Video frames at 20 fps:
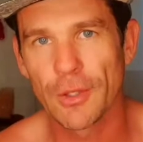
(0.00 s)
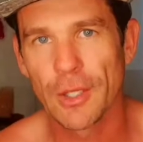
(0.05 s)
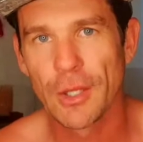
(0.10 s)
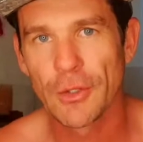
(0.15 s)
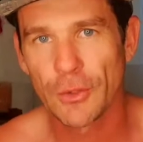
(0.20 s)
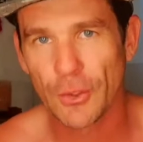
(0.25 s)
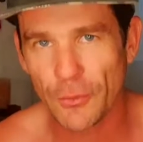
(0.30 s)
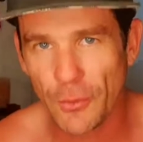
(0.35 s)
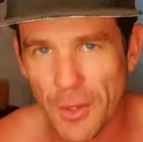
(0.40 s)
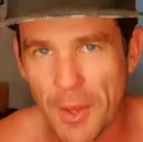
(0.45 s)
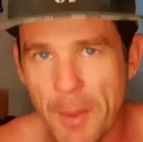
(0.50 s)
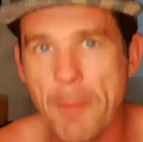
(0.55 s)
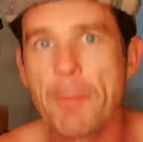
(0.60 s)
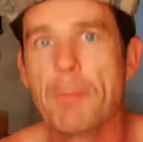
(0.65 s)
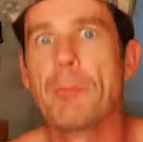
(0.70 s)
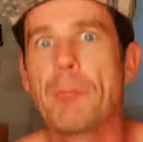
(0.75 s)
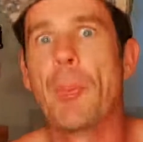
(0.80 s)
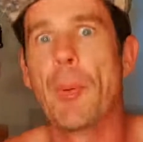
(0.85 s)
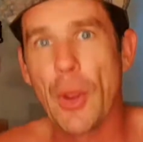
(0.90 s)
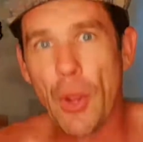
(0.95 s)
So if you want
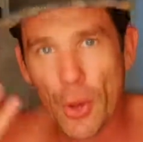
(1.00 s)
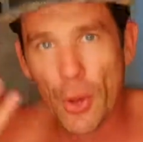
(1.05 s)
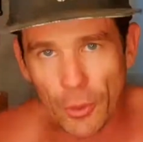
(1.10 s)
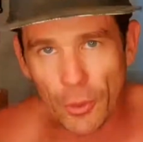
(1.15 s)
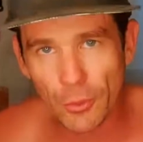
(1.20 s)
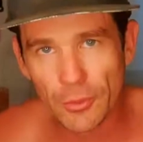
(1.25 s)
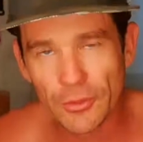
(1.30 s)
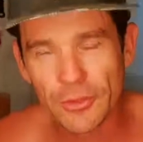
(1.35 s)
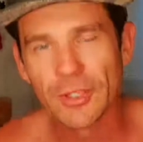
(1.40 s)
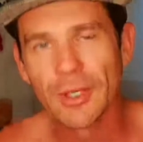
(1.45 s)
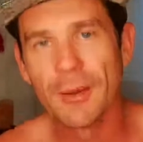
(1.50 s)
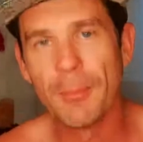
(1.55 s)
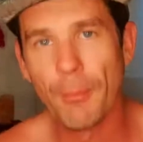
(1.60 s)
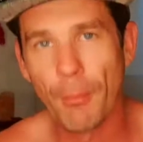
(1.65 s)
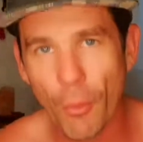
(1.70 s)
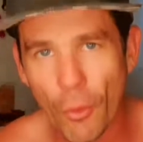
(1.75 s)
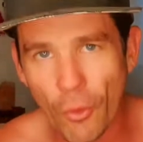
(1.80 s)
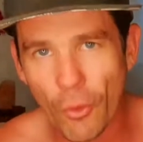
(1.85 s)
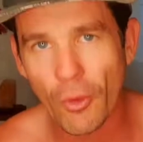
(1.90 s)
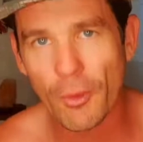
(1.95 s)
to build
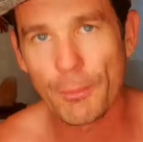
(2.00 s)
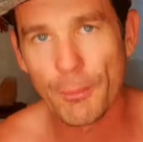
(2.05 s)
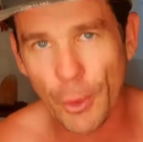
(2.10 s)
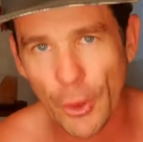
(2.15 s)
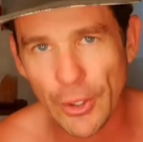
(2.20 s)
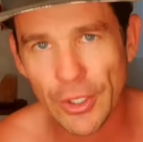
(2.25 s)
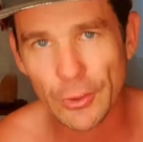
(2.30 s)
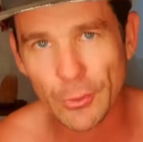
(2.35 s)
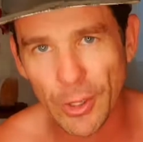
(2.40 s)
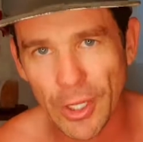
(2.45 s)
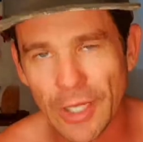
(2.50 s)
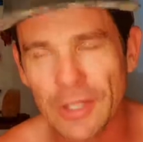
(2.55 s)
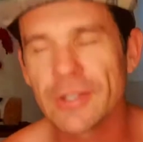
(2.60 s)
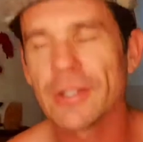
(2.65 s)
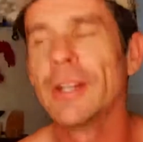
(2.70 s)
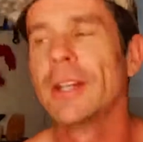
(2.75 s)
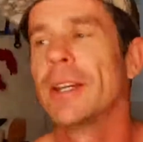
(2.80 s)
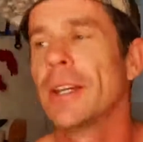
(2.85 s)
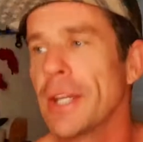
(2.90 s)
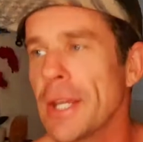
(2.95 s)
more body weight,
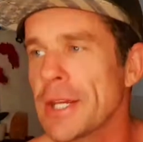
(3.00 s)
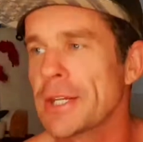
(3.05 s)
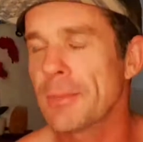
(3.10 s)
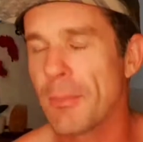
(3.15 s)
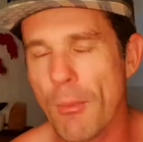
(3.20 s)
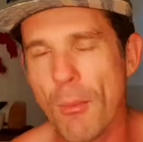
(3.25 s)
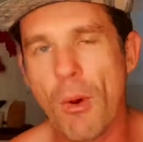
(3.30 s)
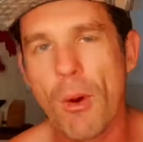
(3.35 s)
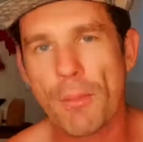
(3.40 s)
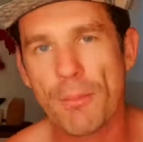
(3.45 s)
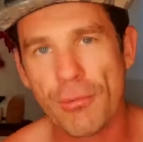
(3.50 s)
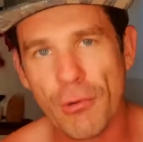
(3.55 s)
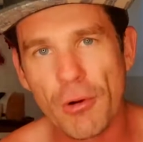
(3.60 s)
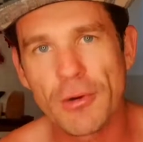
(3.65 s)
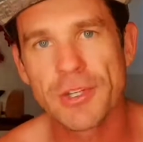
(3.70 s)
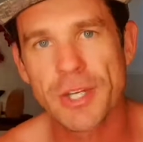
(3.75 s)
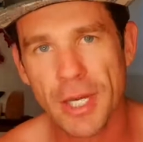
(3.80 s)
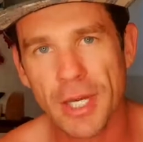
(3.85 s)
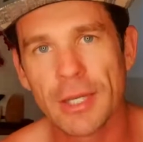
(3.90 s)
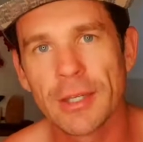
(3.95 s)
eat more
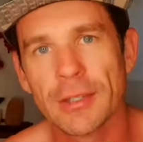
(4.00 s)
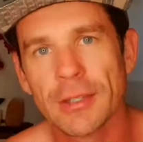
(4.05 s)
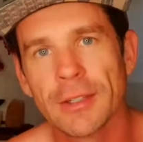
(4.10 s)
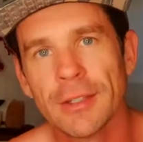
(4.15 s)
protein.